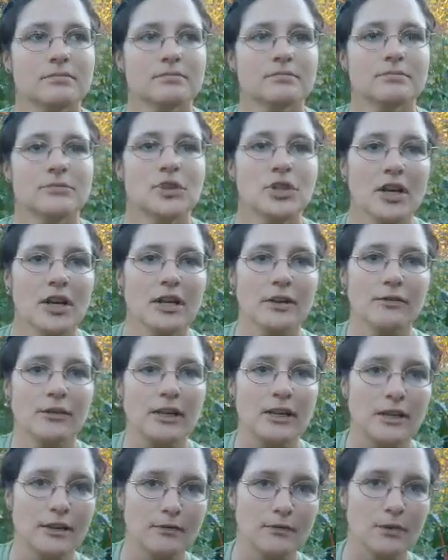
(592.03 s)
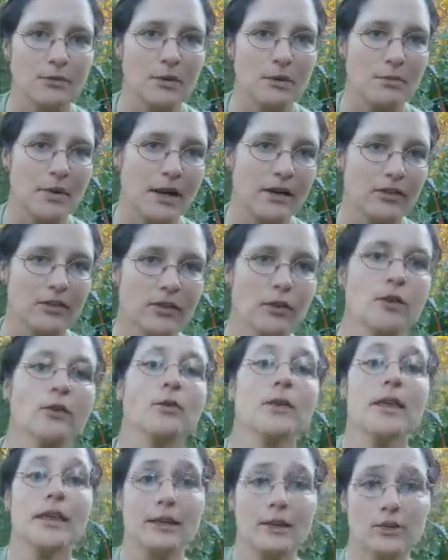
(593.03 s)
you're kind of eating from a mess. So
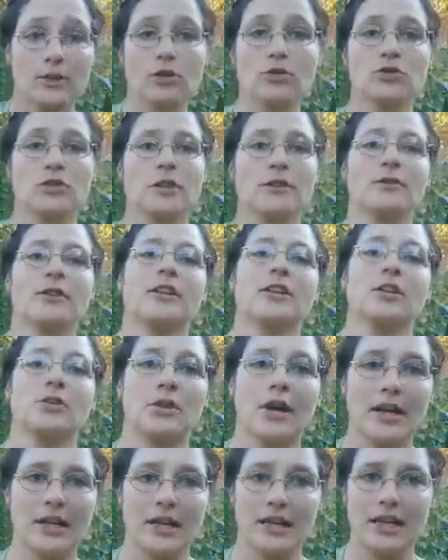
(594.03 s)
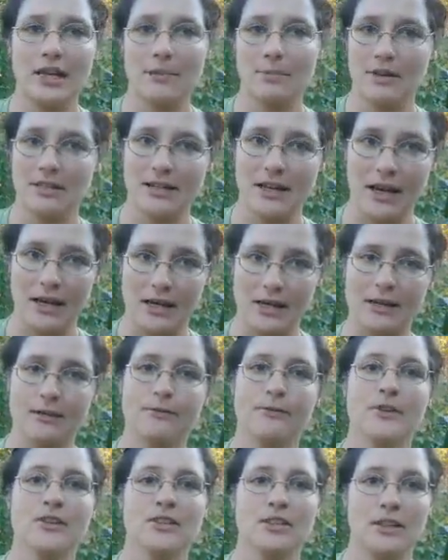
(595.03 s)
usually if like you kind of keep it tidy
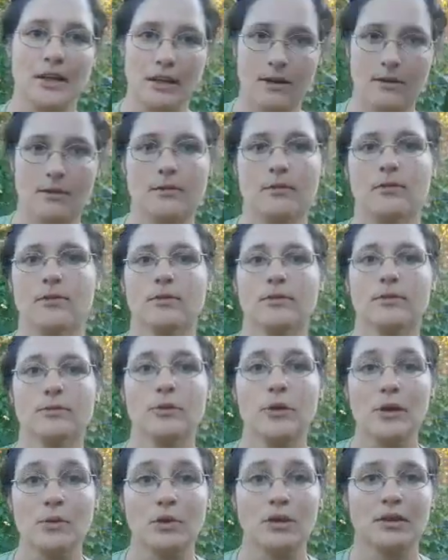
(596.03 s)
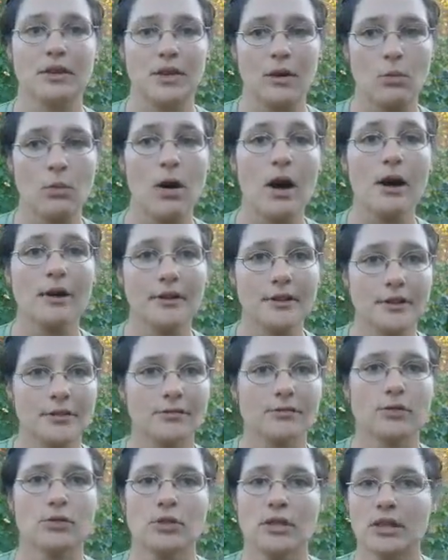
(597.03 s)
and visit it frequently while it's
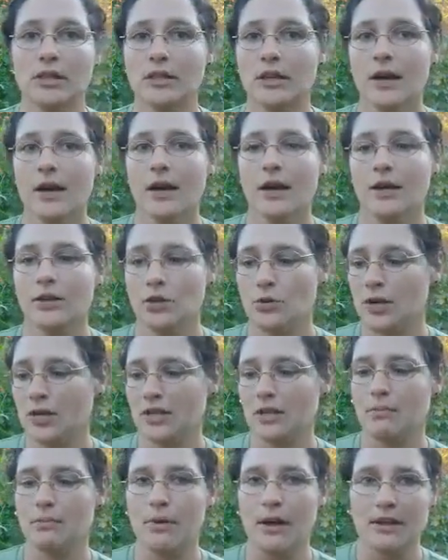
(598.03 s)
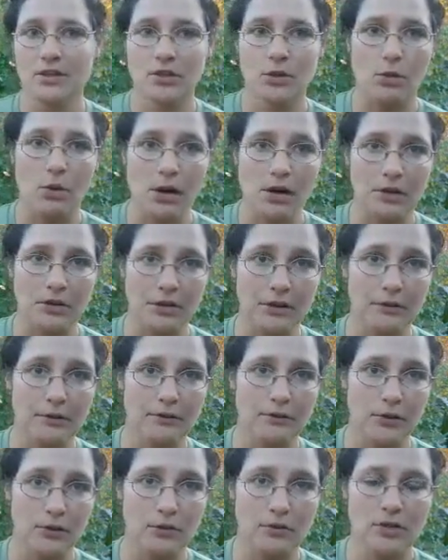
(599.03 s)
fruiting, you get the best quality
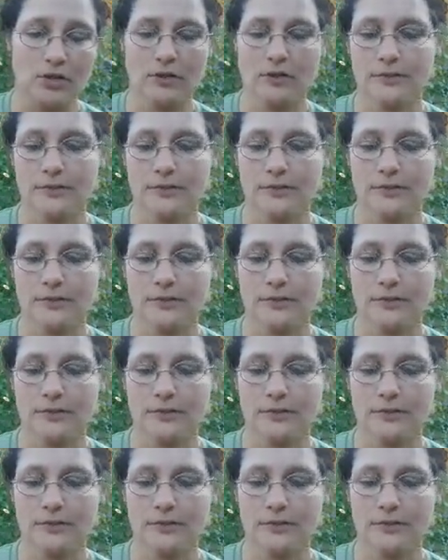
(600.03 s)
fruit.